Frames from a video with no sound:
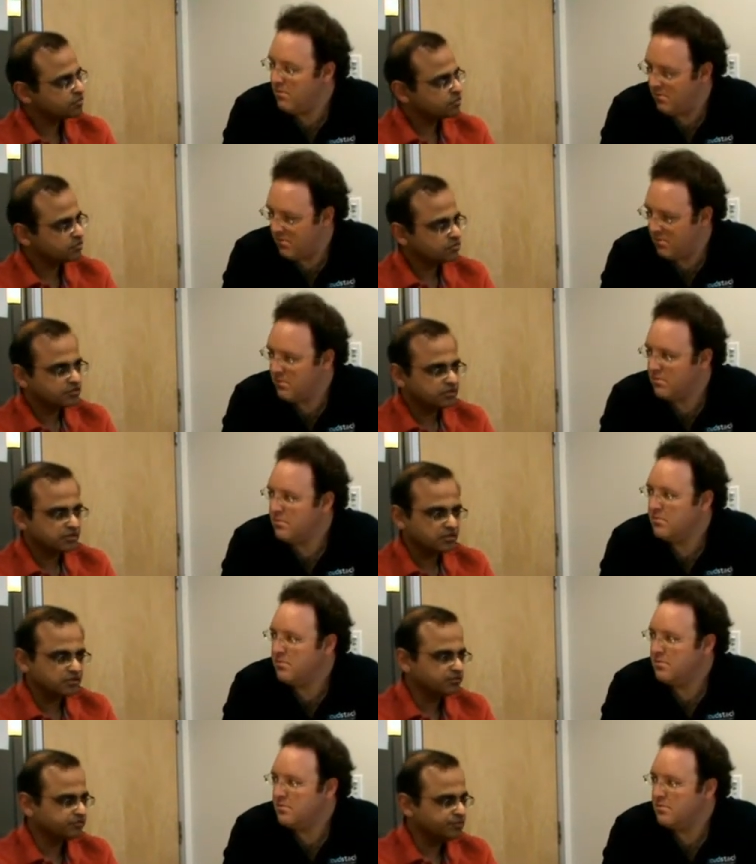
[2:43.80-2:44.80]
Speaker 1: rules, the,
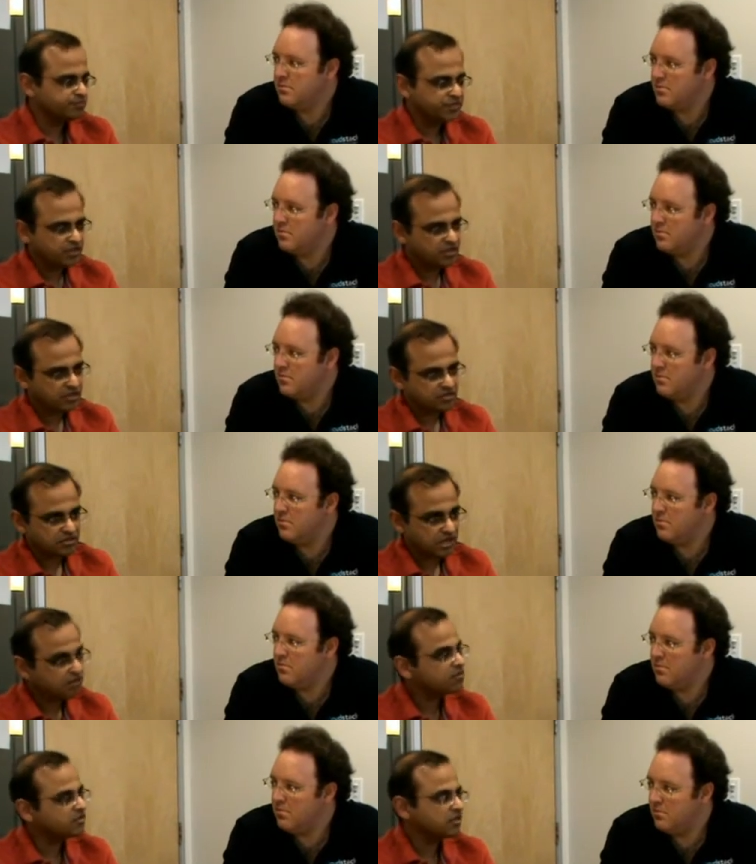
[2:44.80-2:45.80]
the VPNs, and
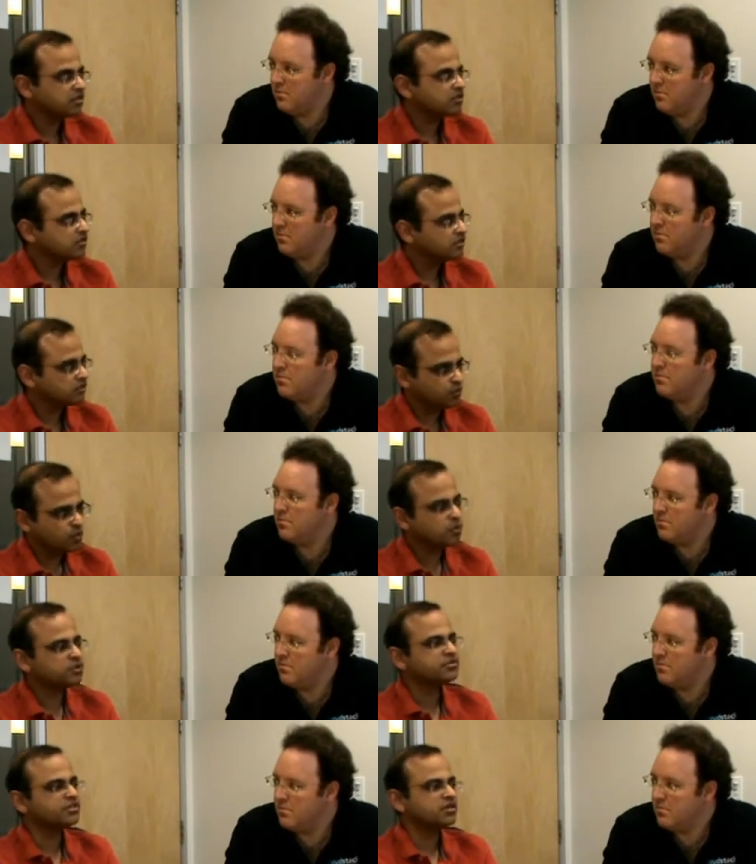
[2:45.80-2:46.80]
everything, the
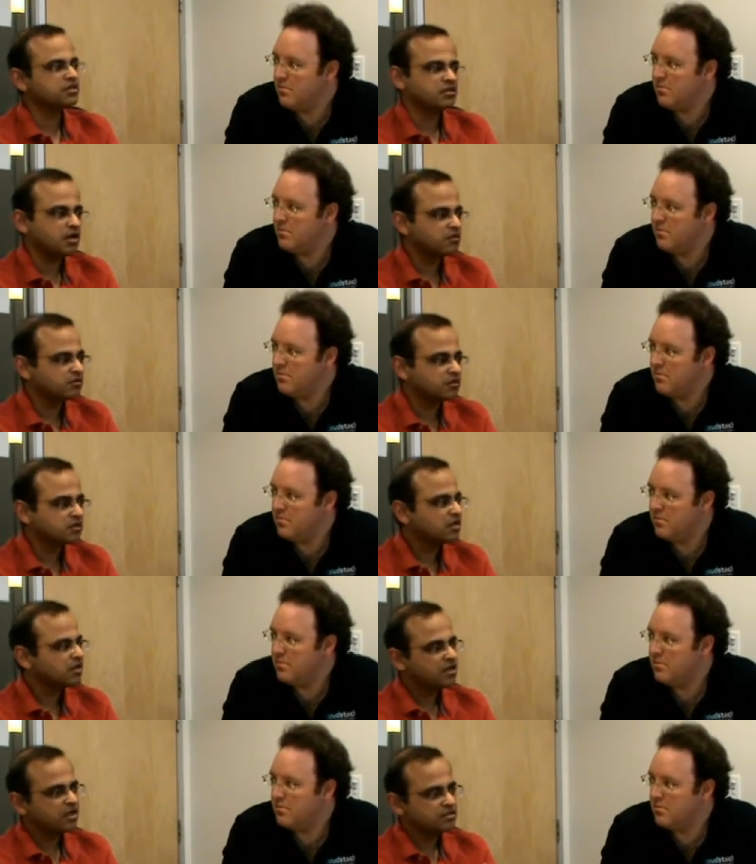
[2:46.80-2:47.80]
whole state of the router,
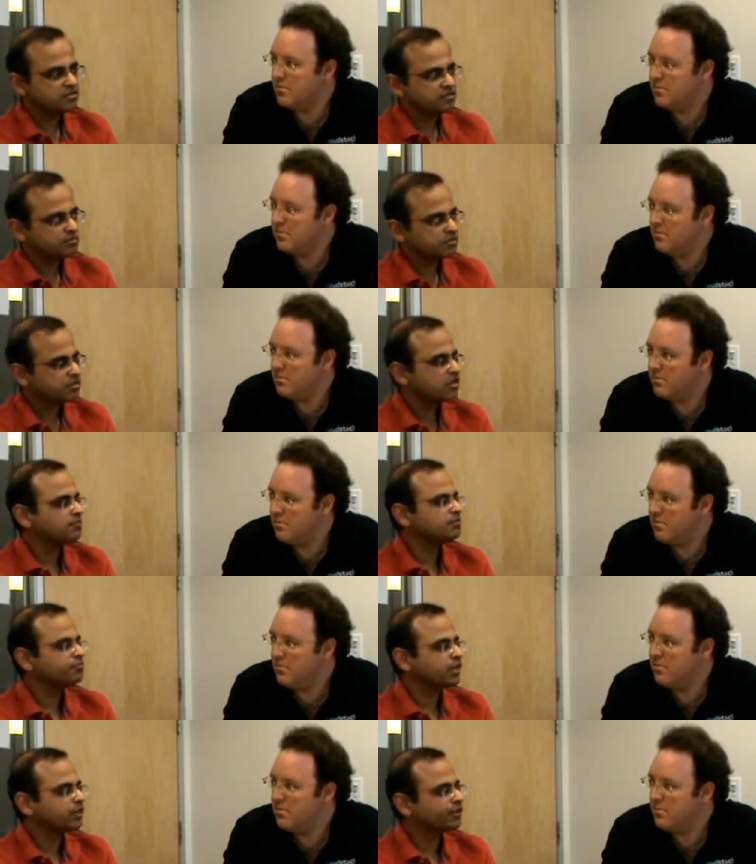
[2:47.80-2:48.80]
and so is able to come up
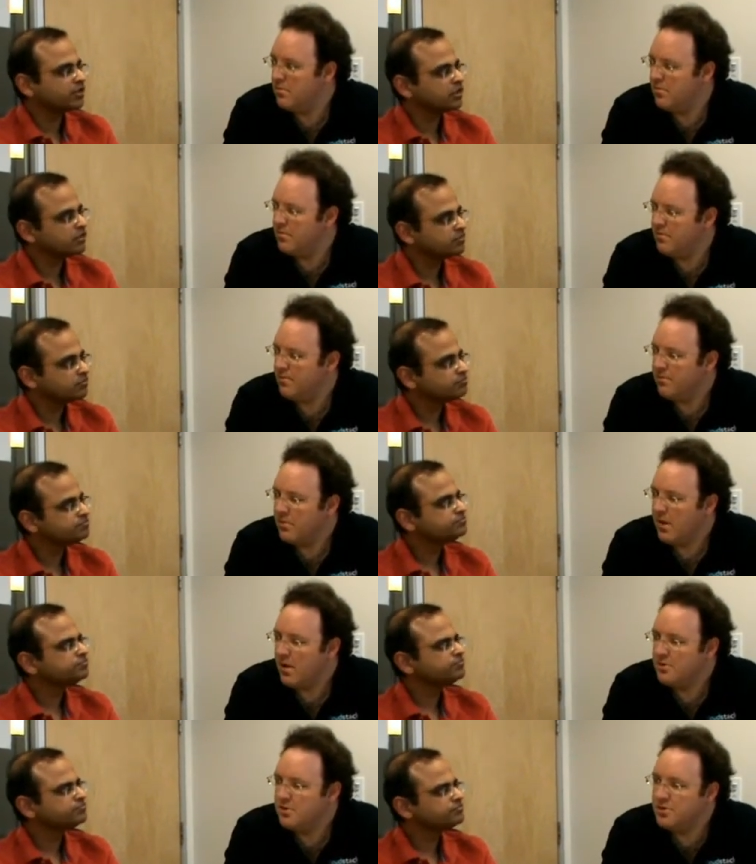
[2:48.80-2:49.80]
very quickly.
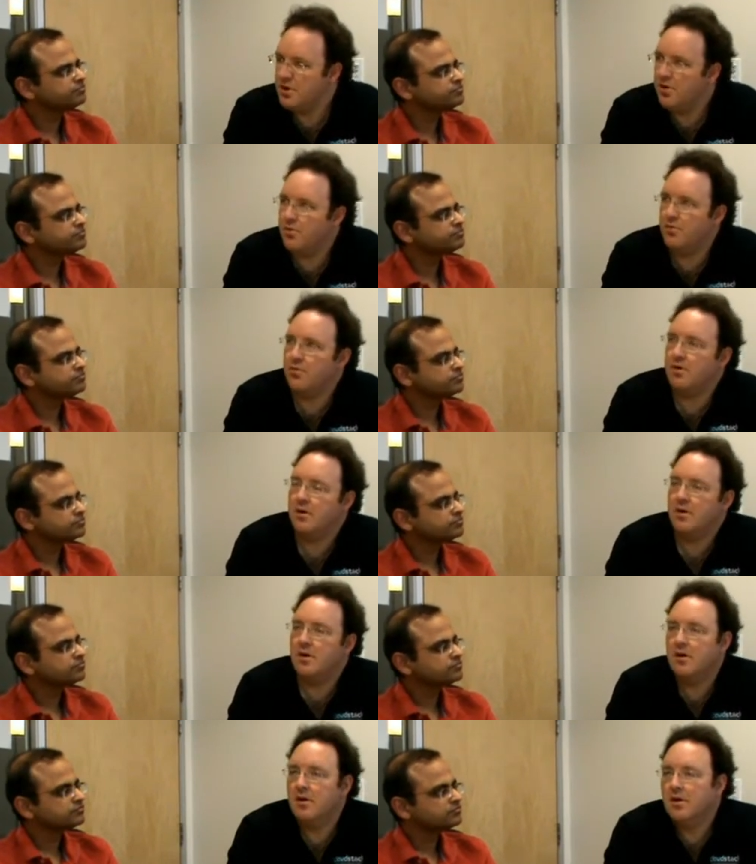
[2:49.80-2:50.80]
Speaker 2: So,
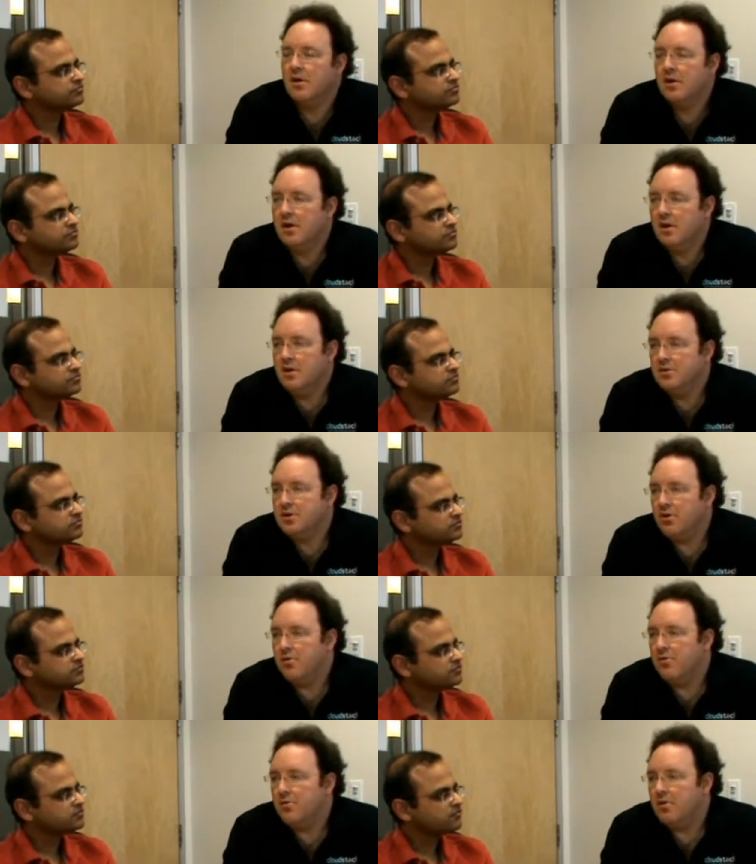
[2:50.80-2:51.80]

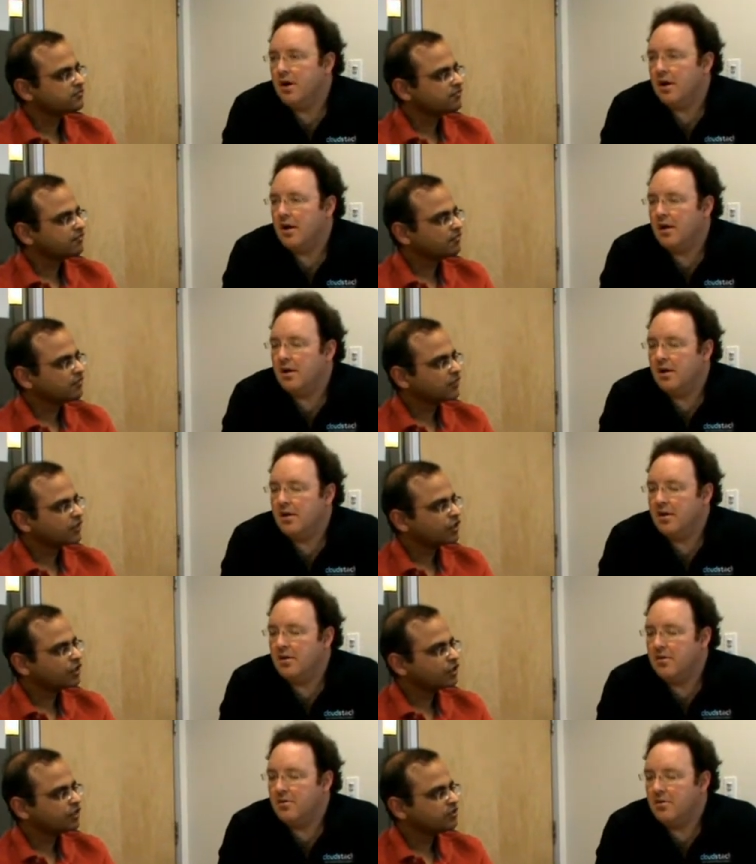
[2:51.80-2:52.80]
so uh,
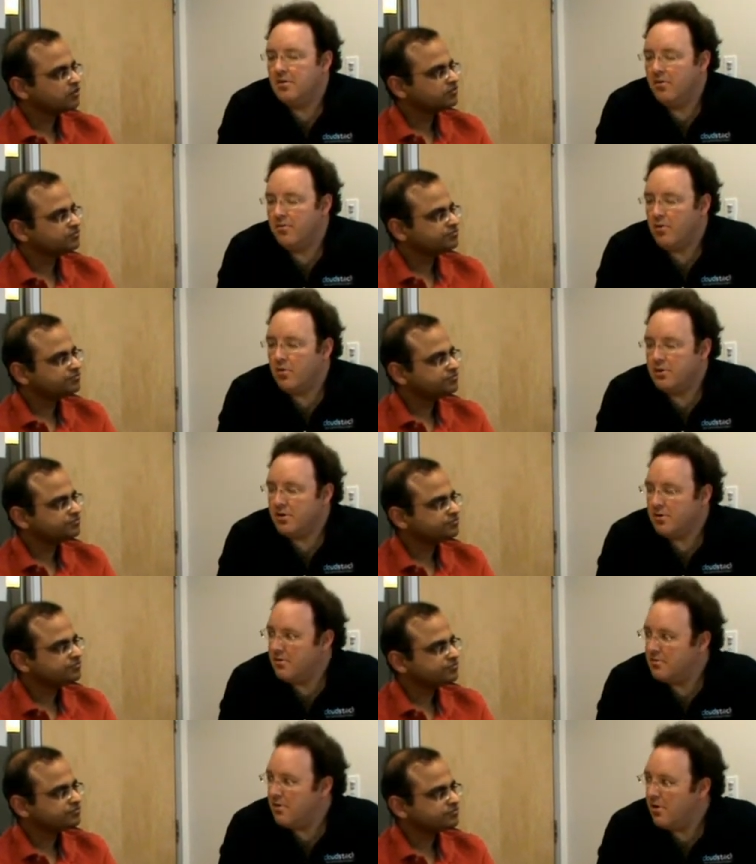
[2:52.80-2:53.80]
you of course
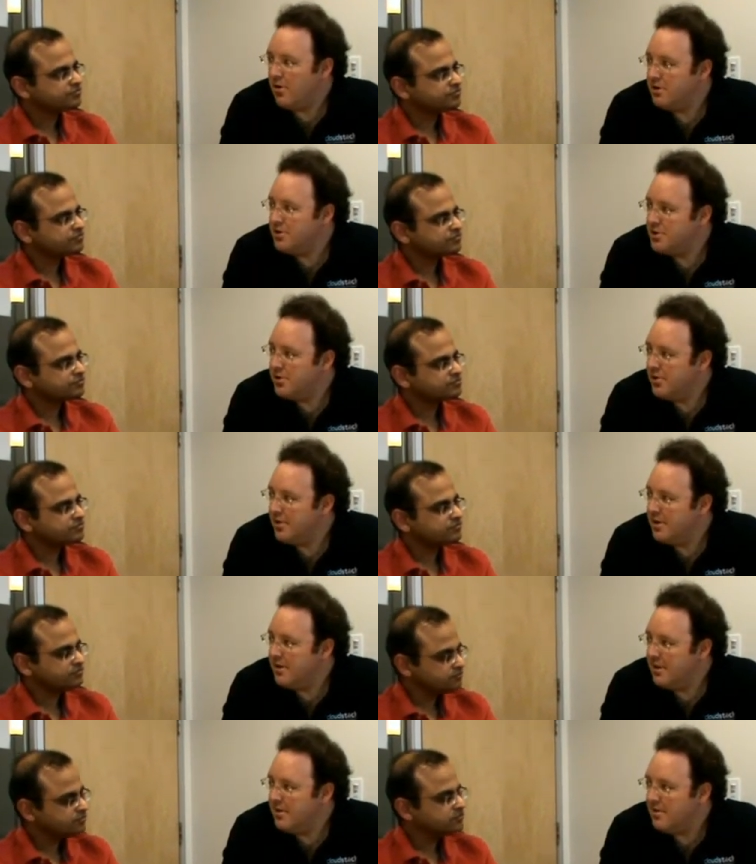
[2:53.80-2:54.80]
are, are ensuring
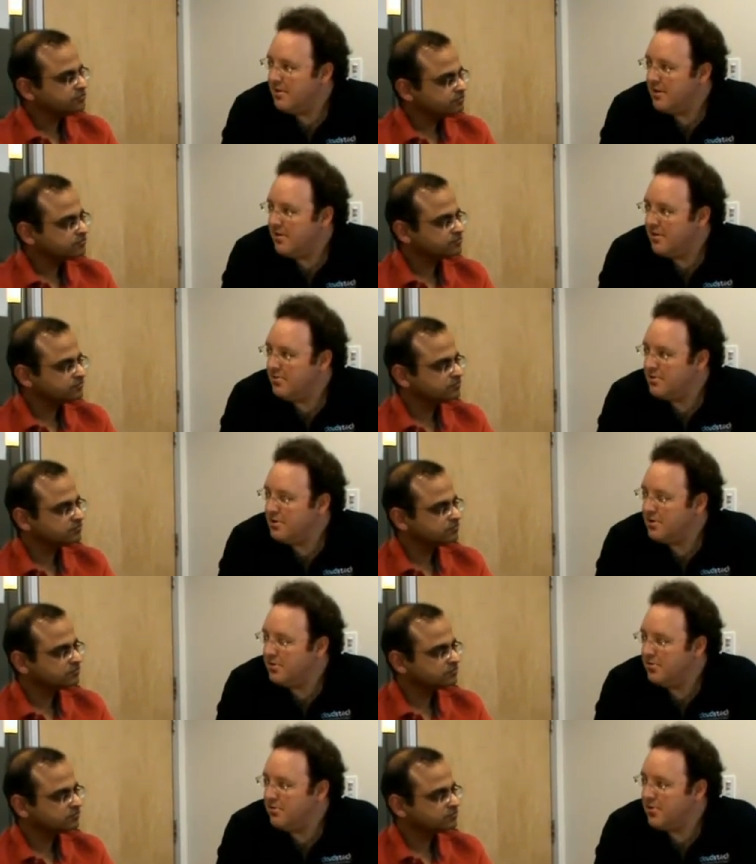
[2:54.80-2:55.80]
that, that those two